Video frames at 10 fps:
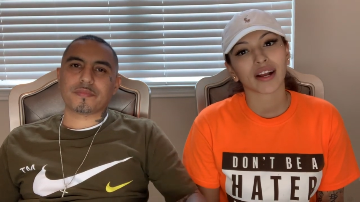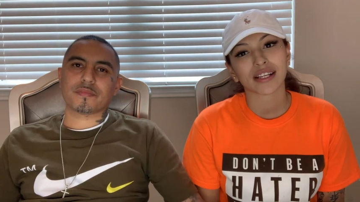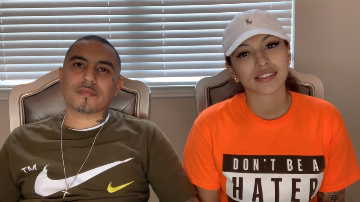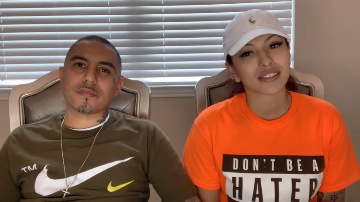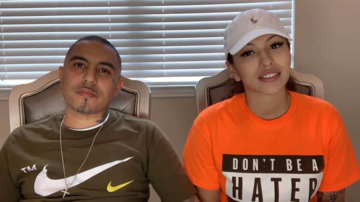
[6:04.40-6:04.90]

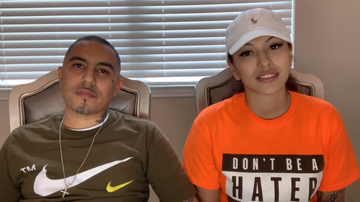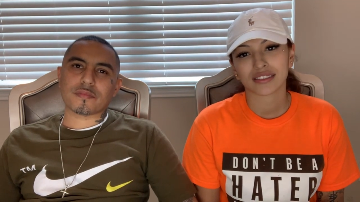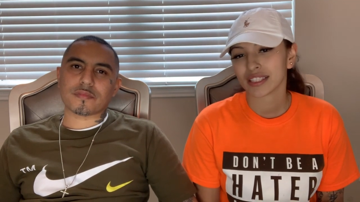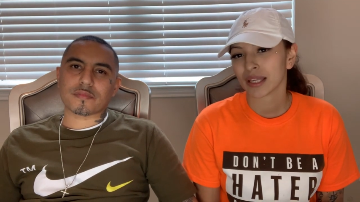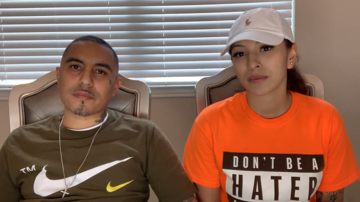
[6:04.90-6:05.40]
Speaker 1: advice is
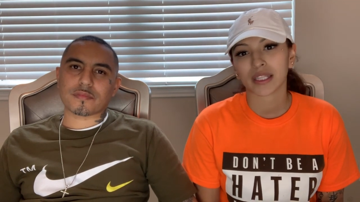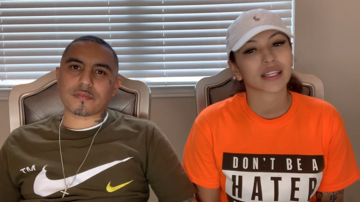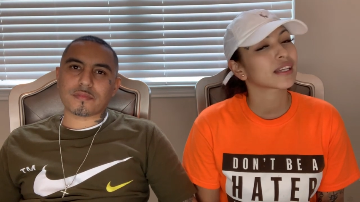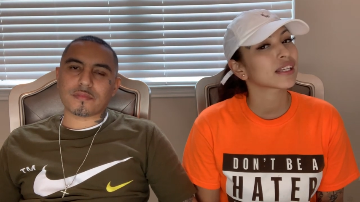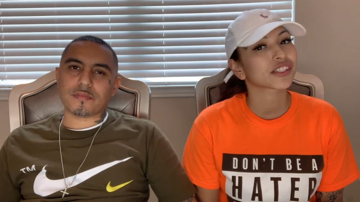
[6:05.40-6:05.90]
the same
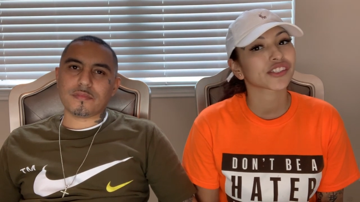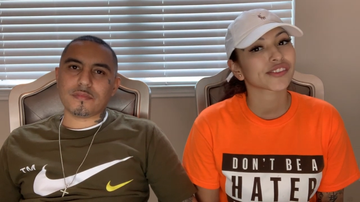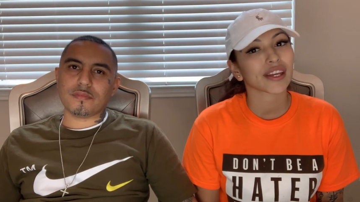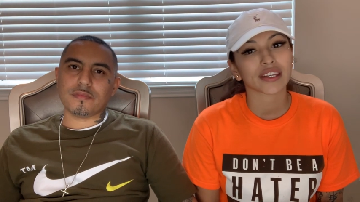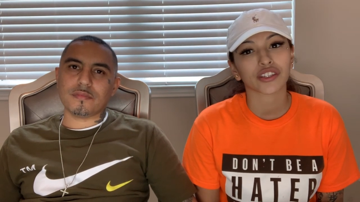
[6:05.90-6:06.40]
thing he
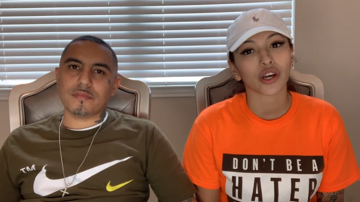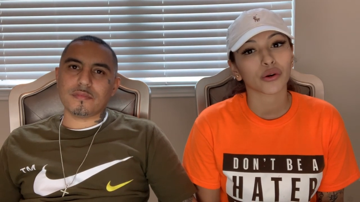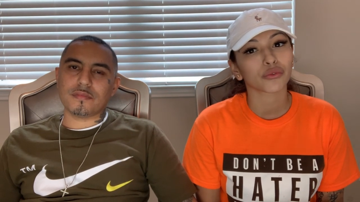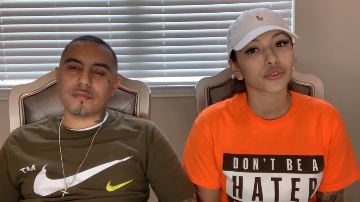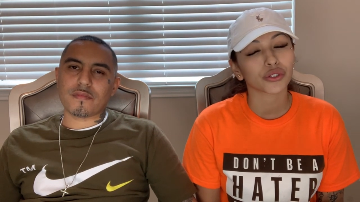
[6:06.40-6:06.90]
just said,
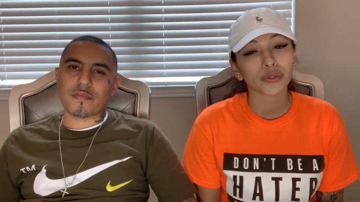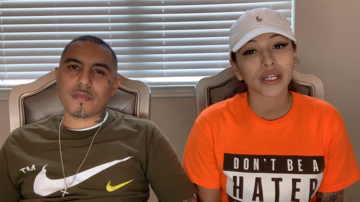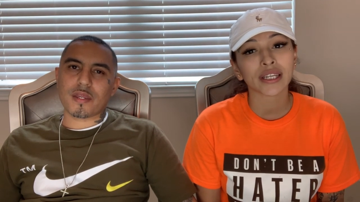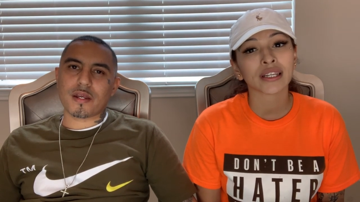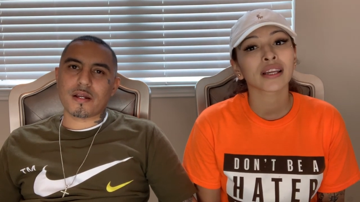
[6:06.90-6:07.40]
don't do
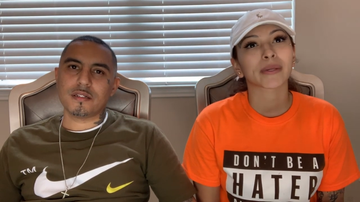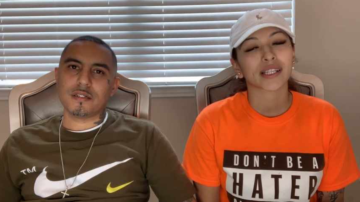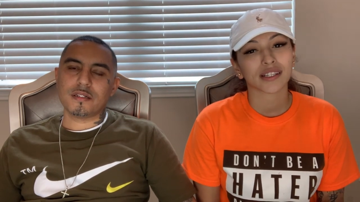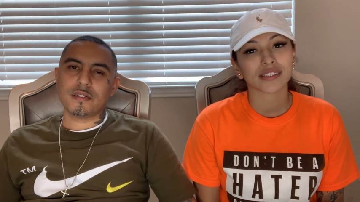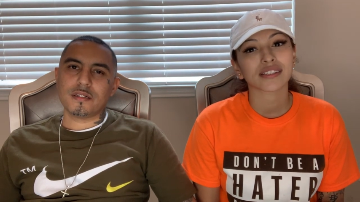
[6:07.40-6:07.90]
it.
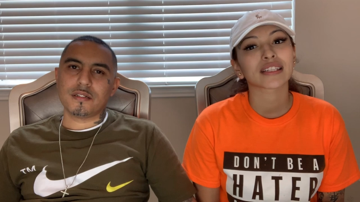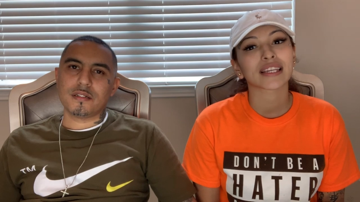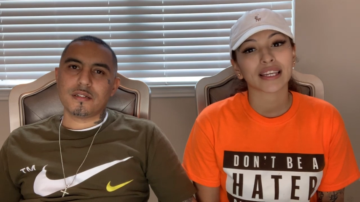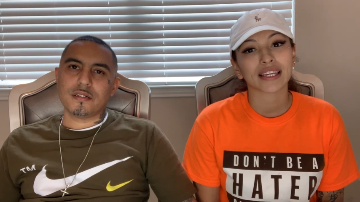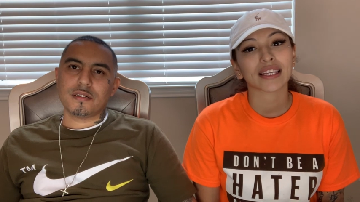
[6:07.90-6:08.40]
Because
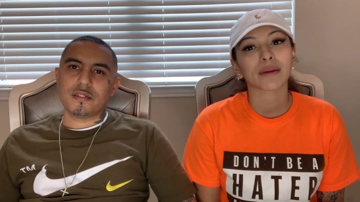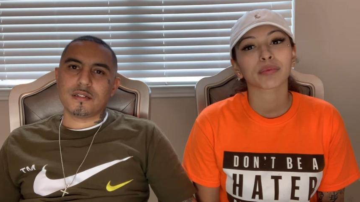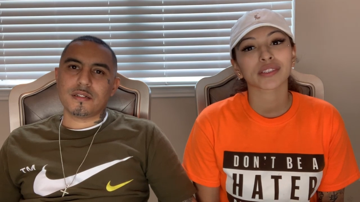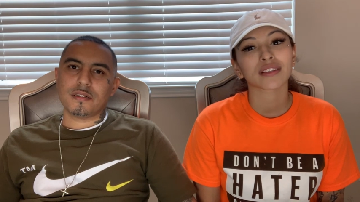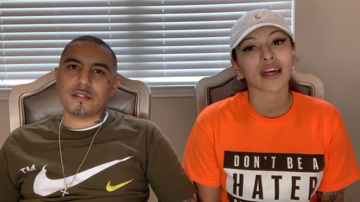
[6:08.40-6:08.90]
again,
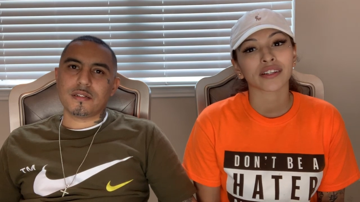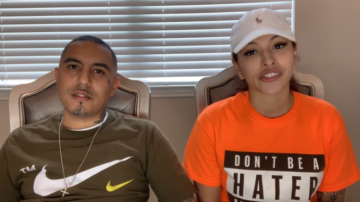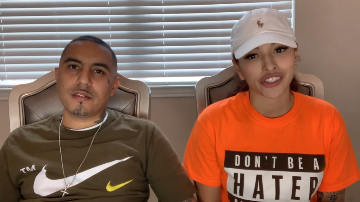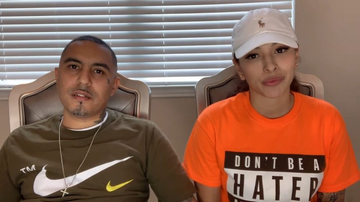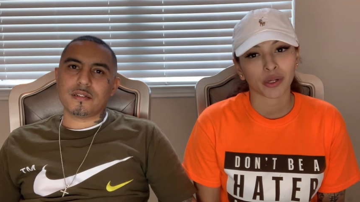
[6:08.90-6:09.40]
it puts a lot
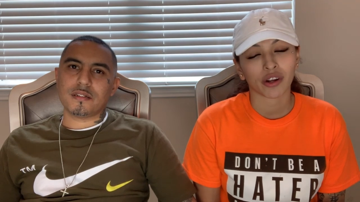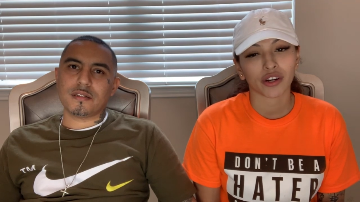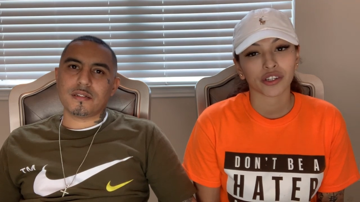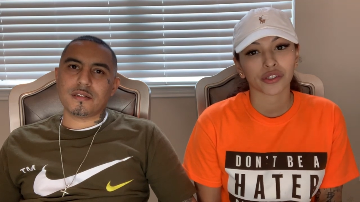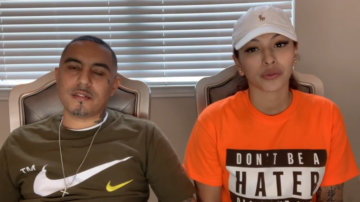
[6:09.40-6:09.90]
of judgment
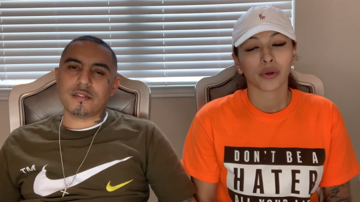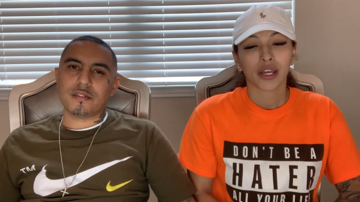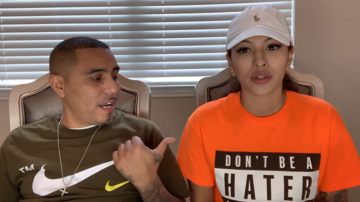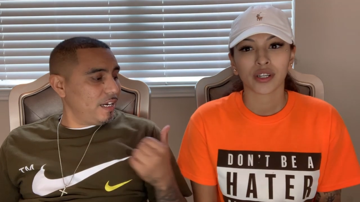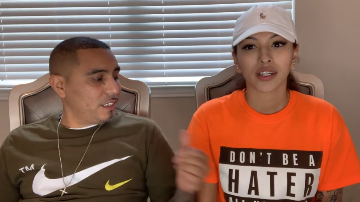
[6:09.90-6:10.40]
on you.
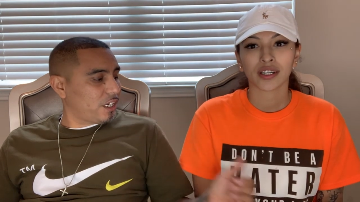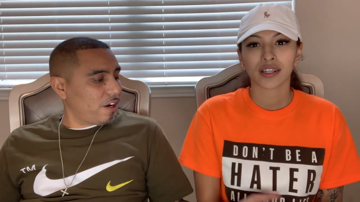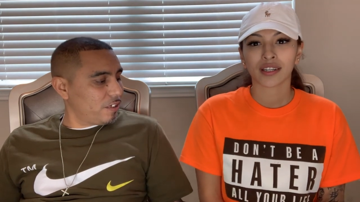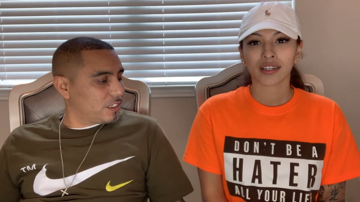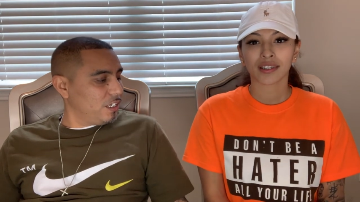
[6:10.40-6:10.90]
Speaker 2: At least
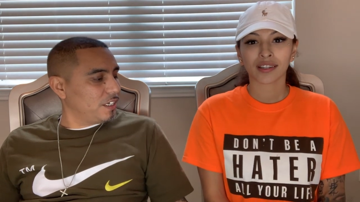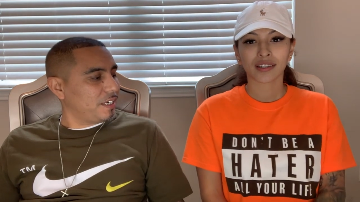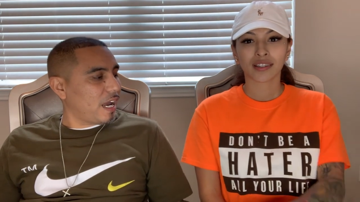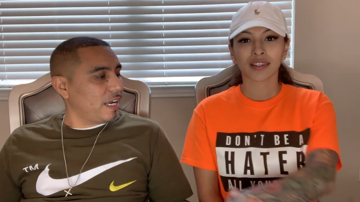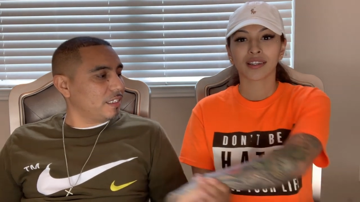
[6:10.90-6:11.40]
hers look
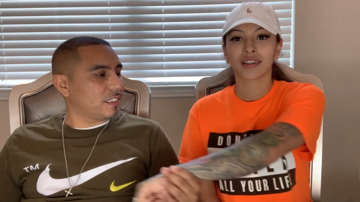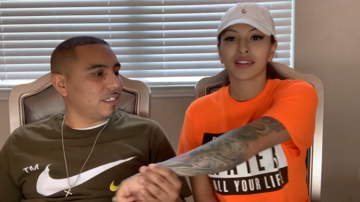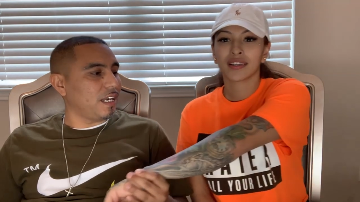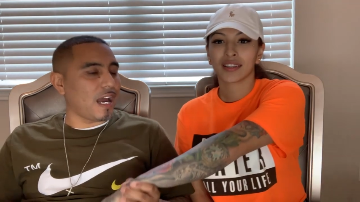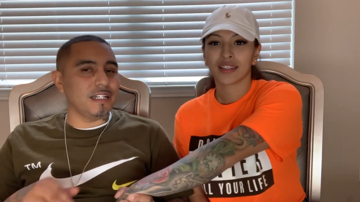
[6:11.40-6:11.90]

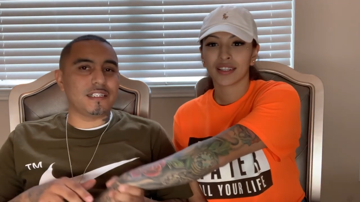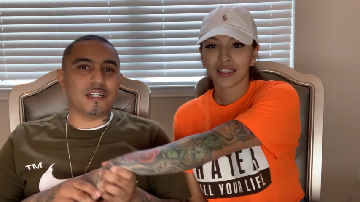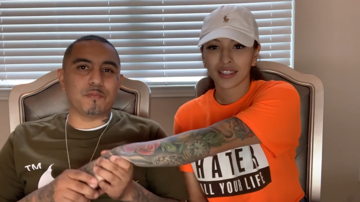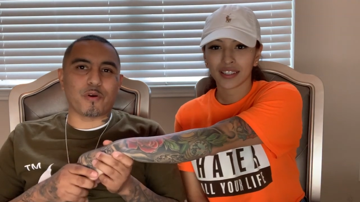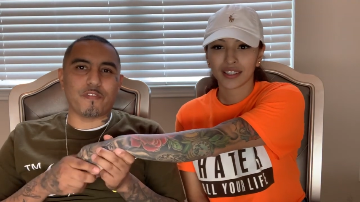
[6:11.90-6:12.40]
nice, nice
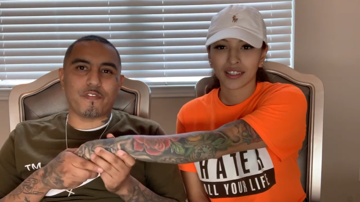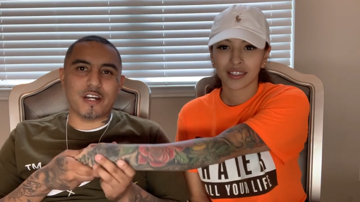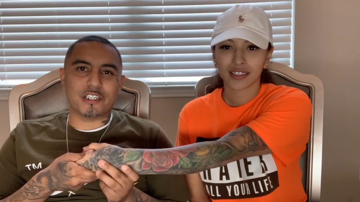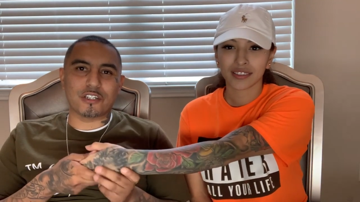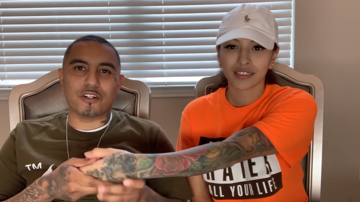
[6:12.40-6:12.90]
and
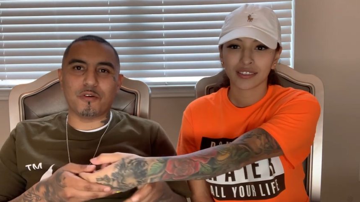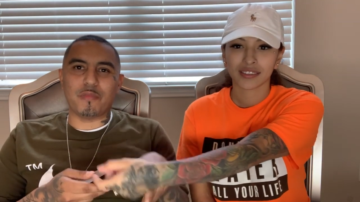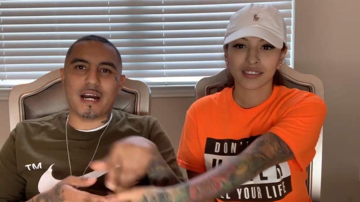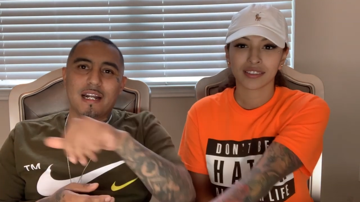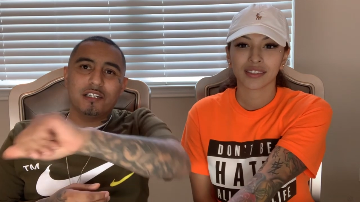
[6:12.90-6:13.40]
professional.
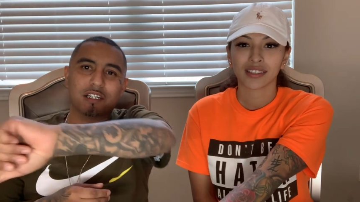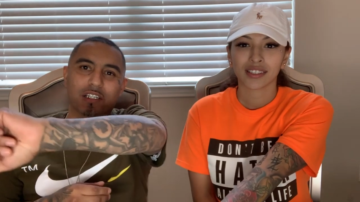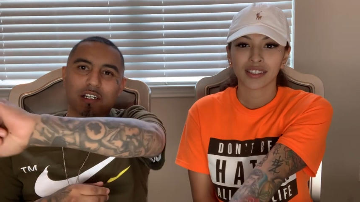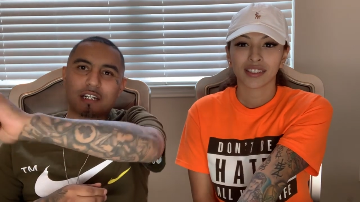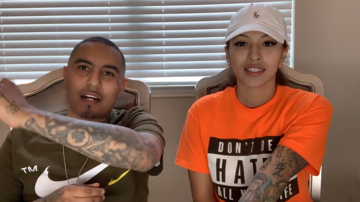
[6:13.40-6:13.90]
Mine
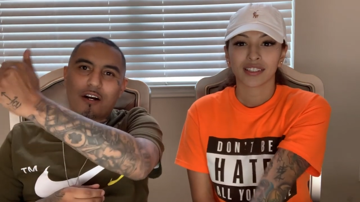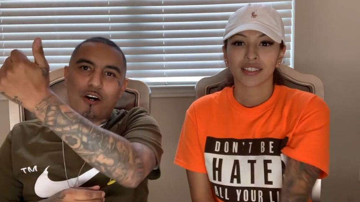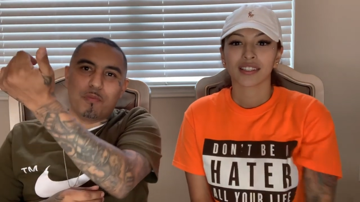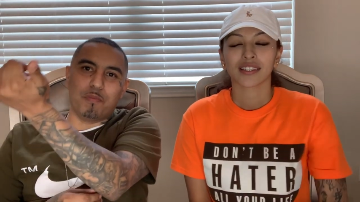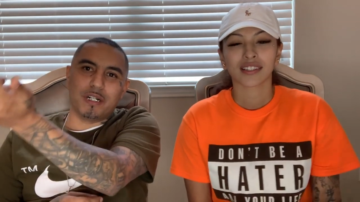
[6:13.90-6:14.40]
just looks like a
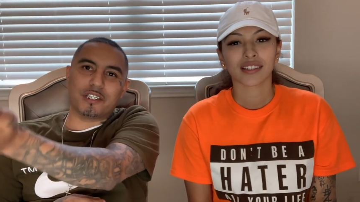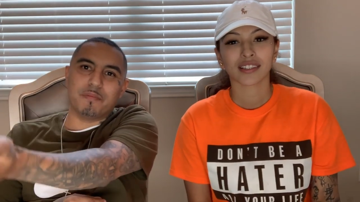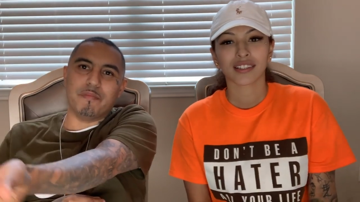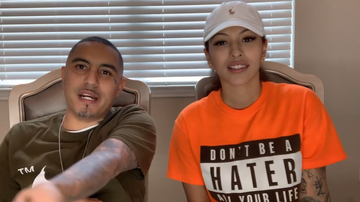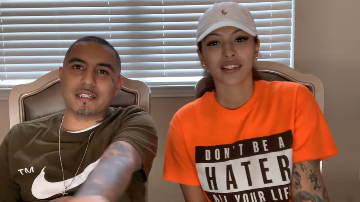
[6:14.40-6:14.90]
whole bunch
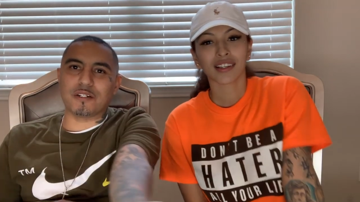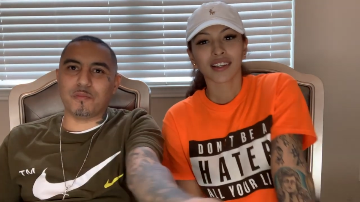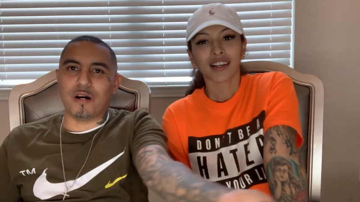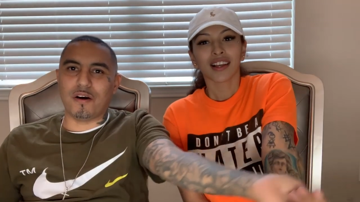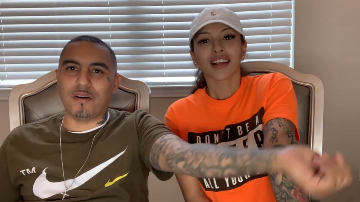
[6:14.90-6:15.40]
of mess
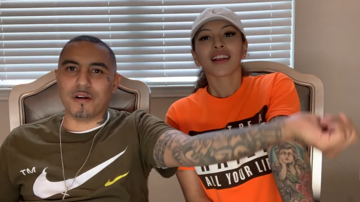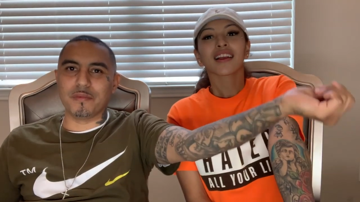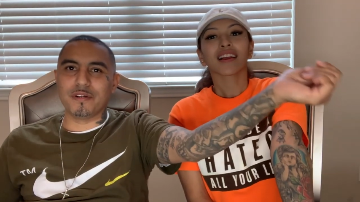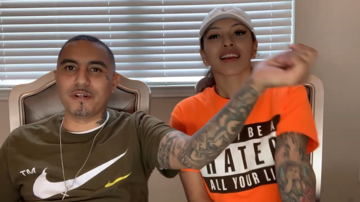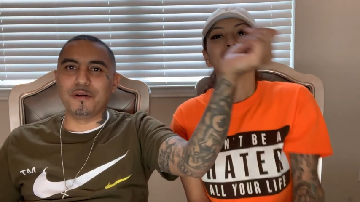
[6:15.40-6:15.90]
on my
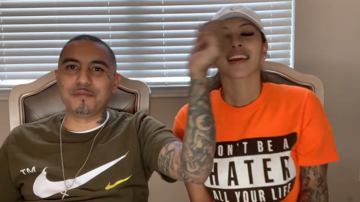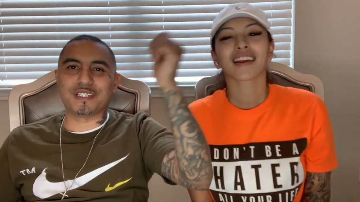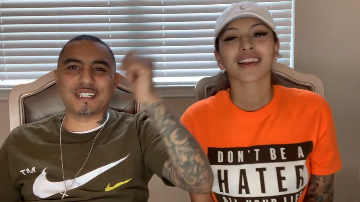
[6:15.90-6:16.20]
arm. You know what I'm